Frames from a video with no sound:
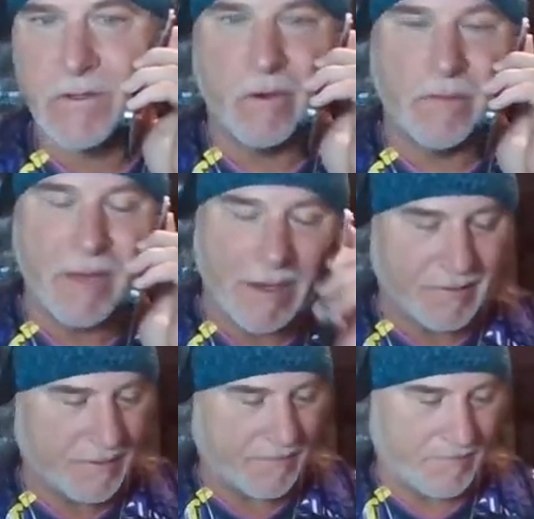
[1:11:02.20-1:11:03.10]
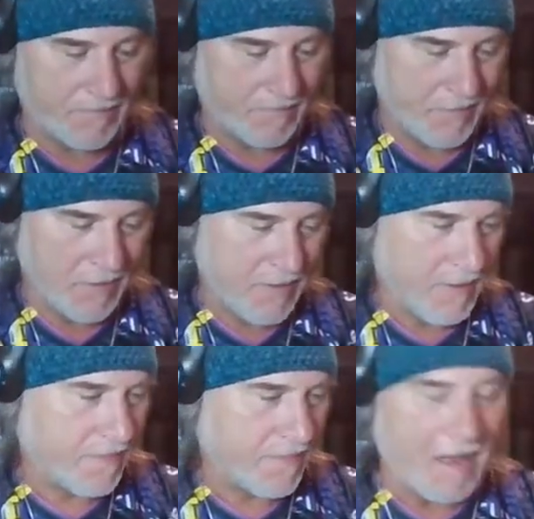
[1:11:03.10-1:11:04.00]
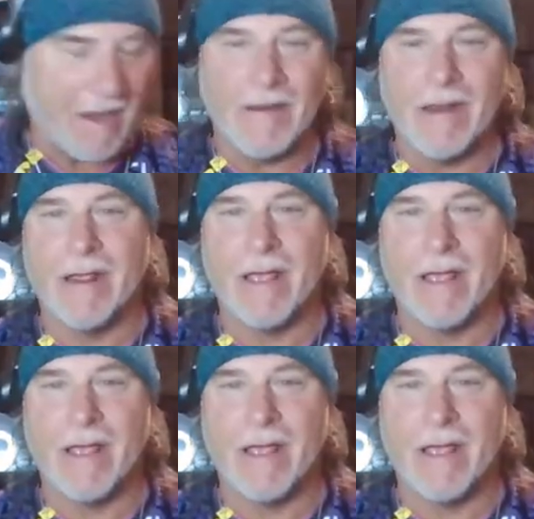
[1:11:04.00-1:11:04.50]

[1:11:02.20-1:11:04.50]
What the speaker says: Cool, bye. There you